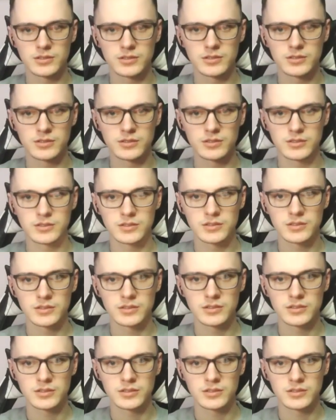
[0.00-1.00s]

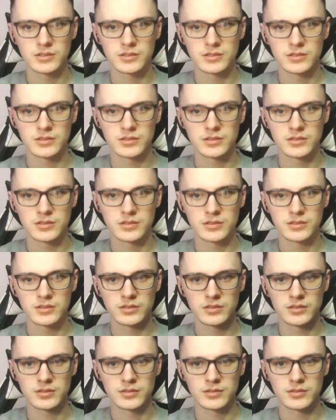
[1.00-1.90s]
Nobody speaks.